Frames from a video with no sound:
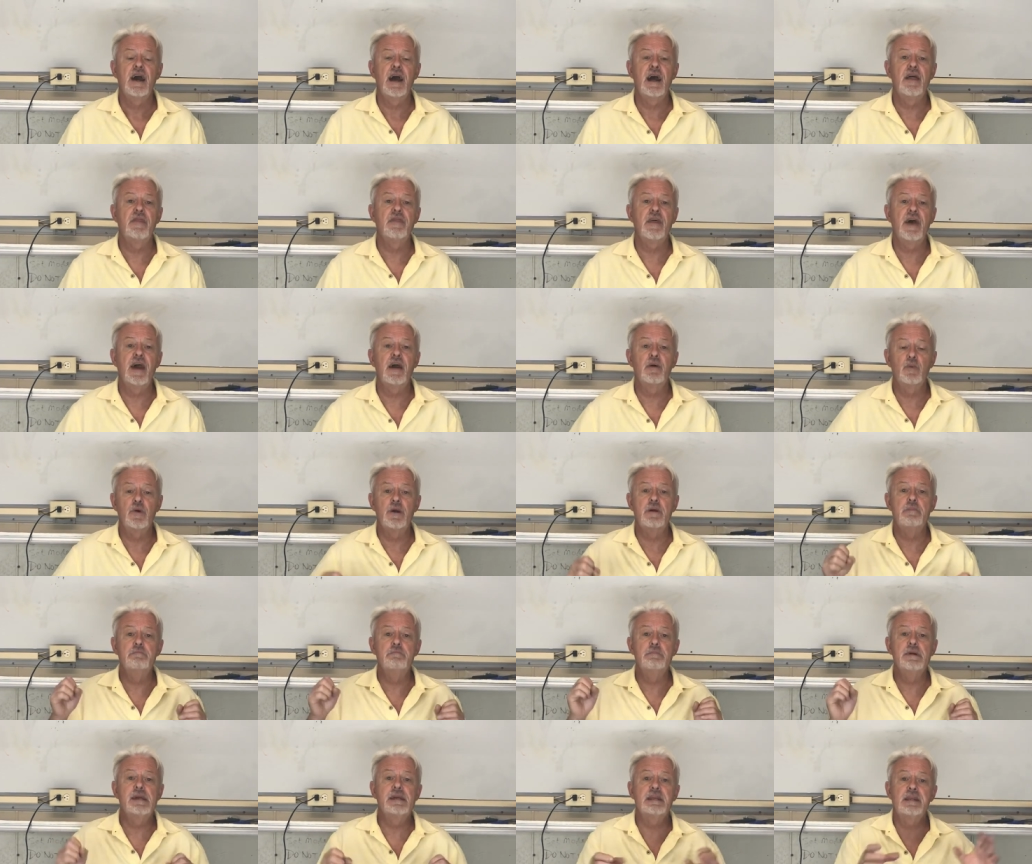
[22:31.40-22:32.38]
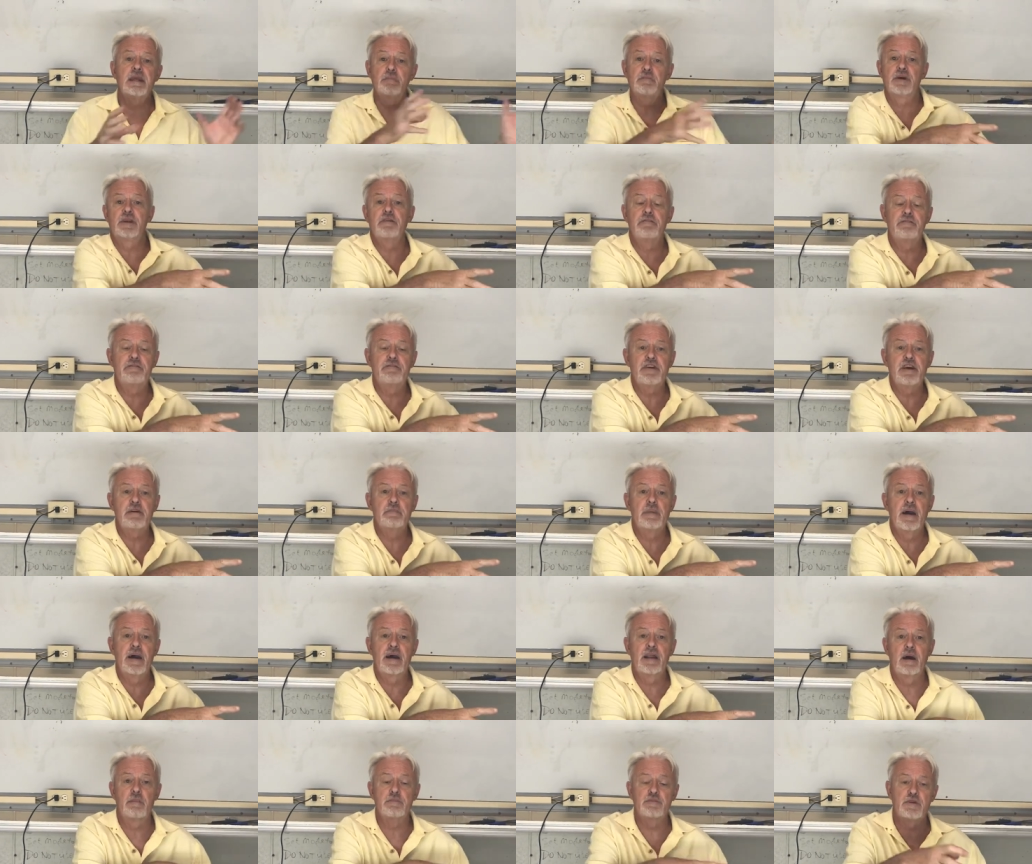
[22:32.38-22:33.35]
and then we immediately bring the
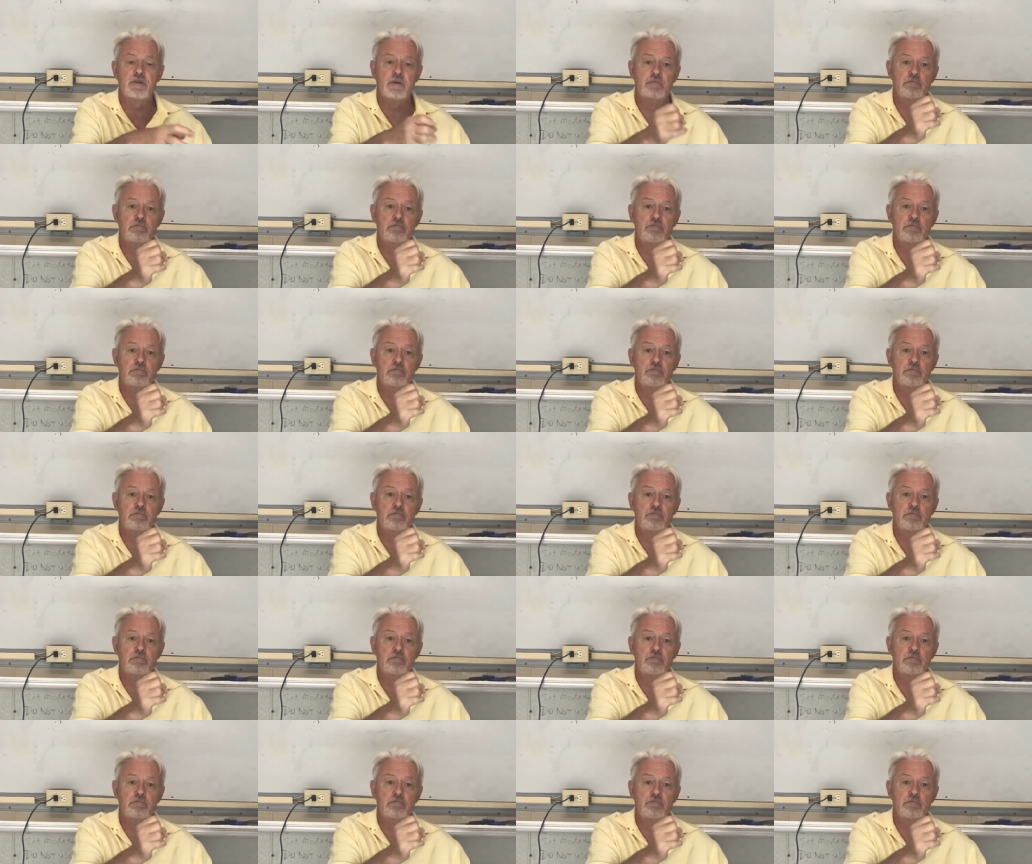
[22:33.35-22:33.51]
female up.